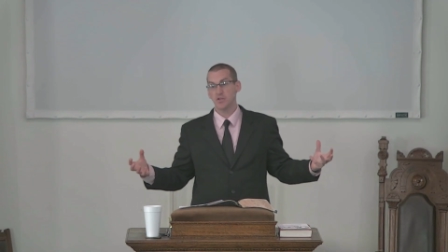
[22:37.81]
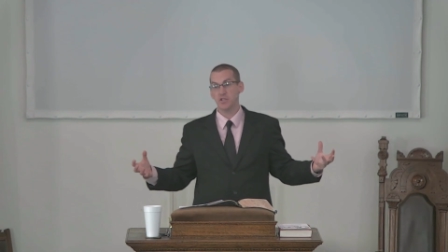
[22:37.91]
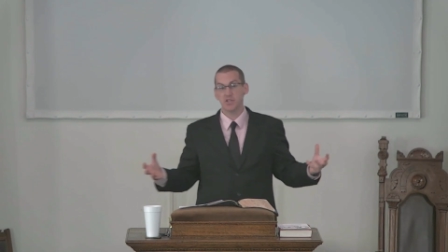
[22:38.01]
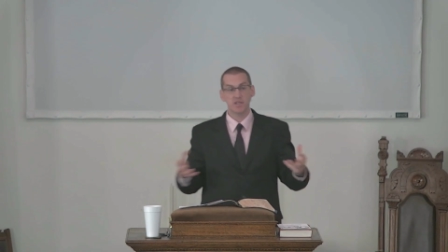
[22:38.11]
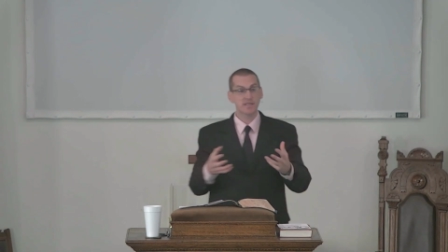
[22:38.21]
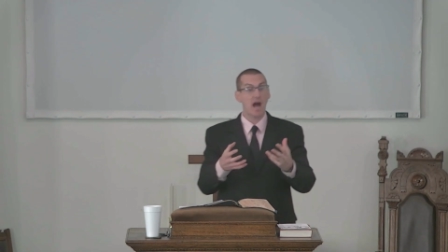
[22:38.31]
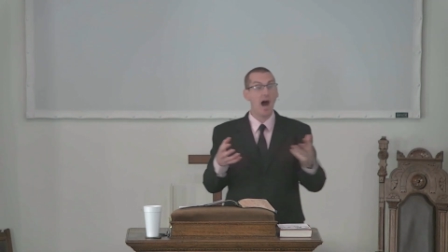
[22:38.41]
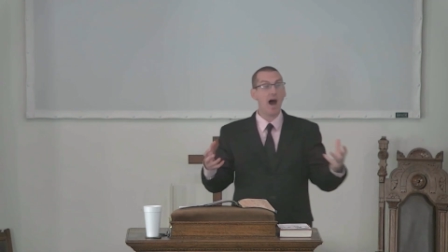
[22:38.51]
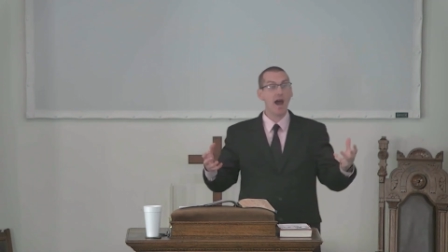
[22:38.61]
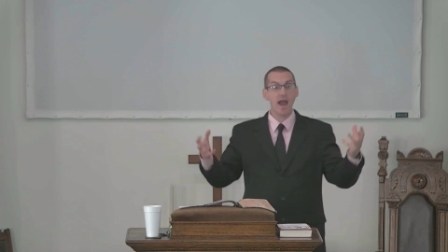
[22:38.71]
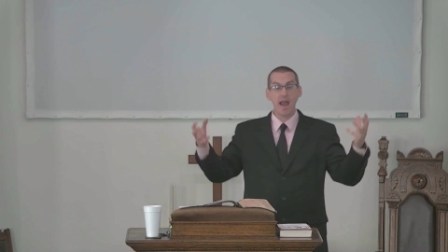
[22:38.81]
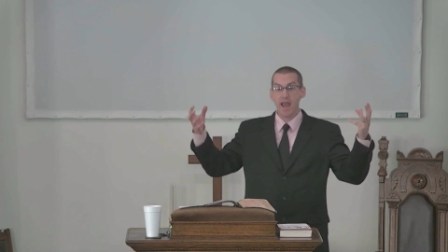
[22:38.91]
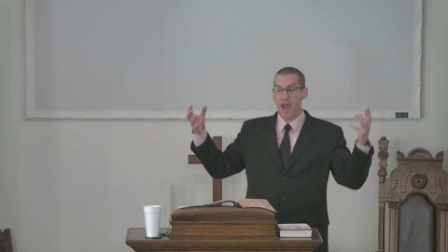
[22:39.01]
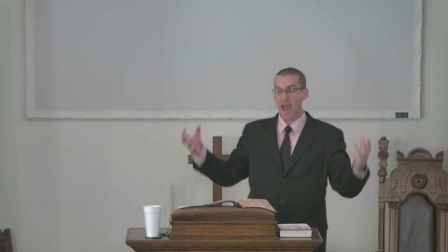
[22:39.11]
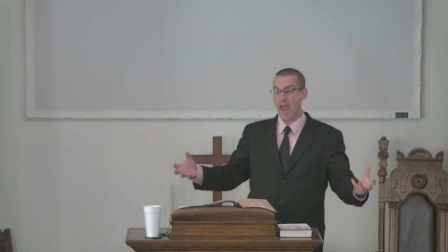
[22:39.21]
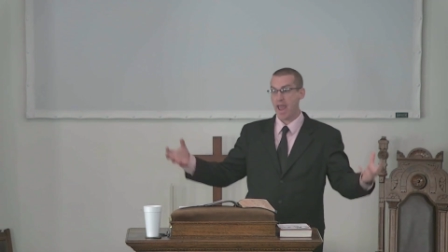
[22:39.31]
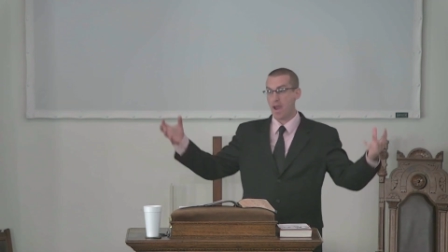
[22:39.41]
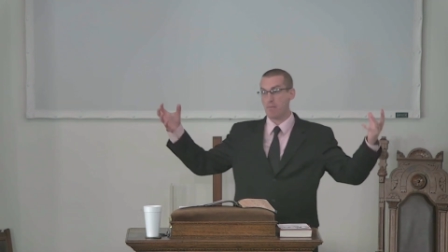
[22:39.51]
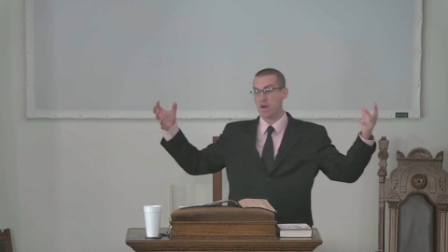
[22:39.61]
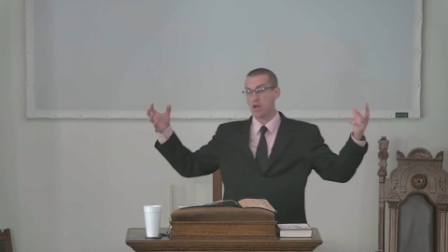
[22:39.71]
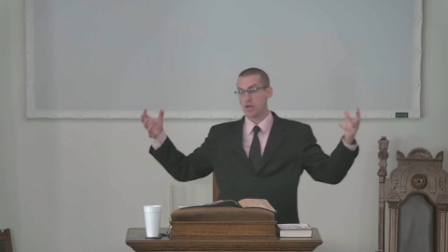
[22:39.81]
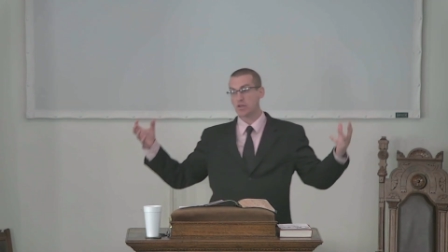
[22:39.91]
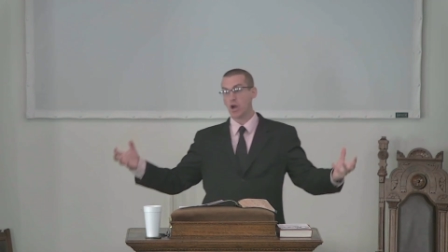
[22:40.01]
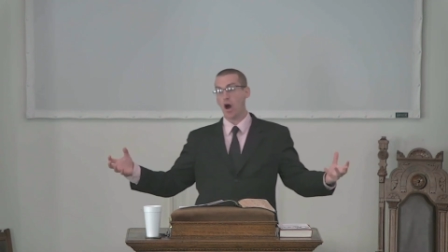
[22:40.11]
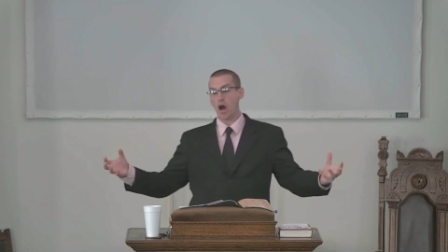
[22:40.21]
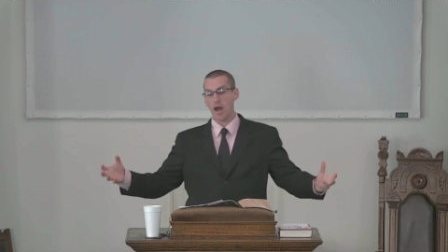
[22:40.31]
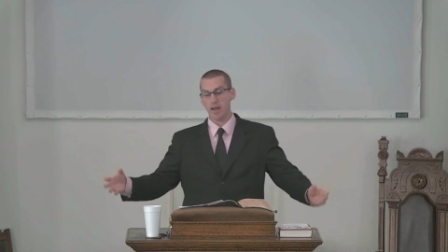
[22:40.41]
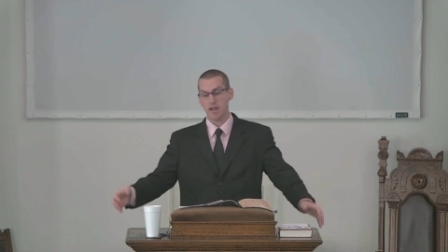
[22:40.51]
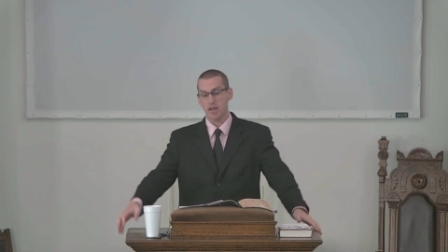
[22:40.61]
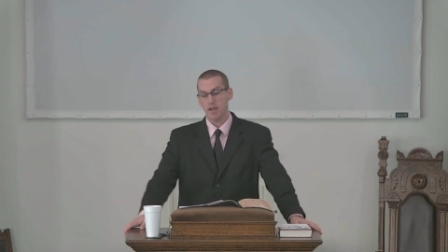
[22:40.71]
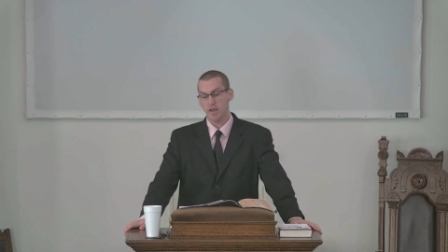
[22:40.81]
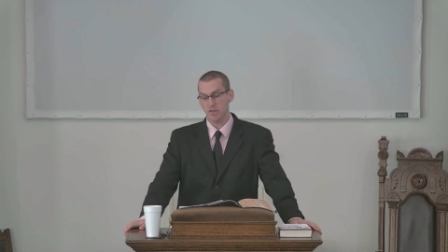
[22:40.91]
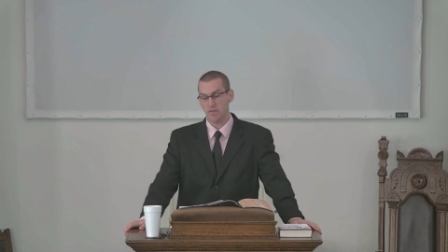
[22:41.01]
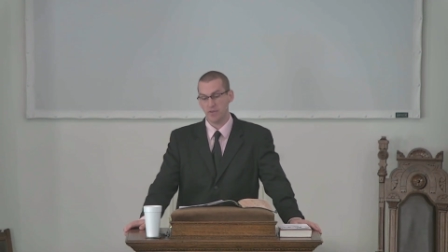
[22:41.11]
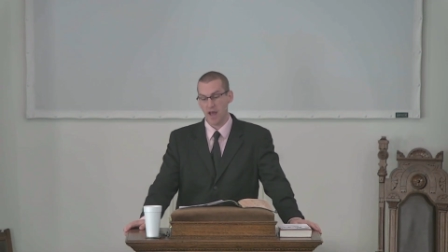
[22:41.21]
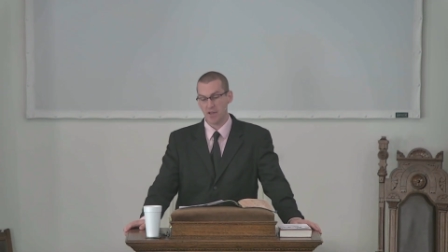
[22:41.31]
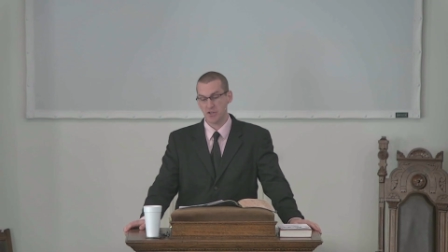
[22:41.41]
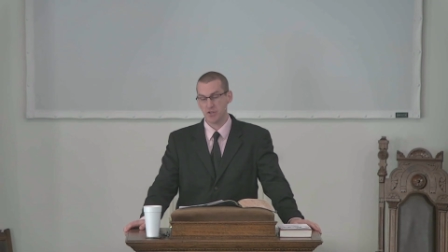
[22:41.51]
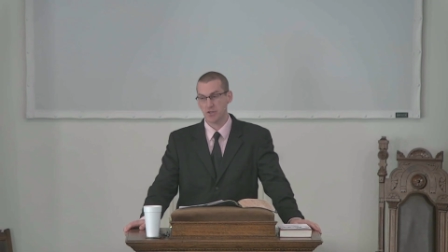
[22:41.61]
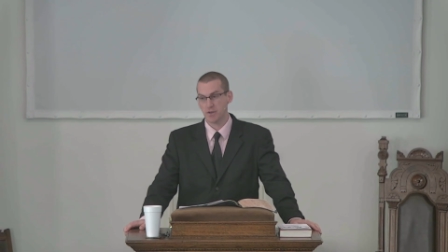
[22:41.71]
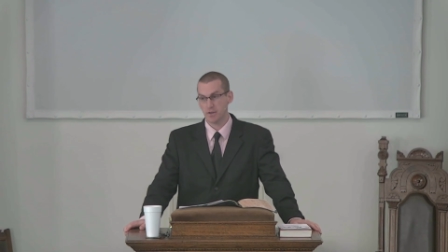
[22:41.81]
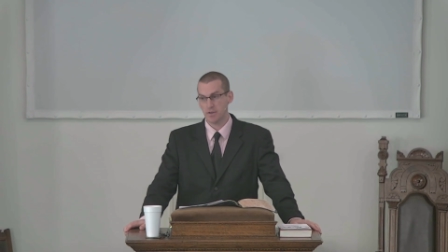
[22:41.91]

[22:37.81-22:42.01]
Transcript: Jesus says, I am God in the flesh.